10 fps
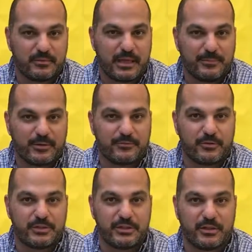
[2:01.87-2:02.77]
came out the
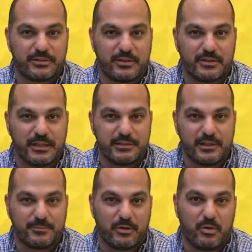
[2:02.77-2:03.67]
first year I started
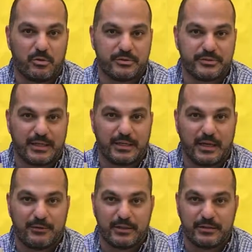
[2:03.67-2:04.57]
teaching, but Holes.
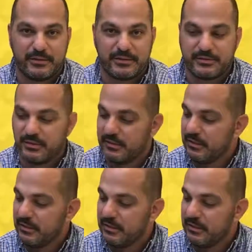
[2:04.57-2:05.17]
I read this.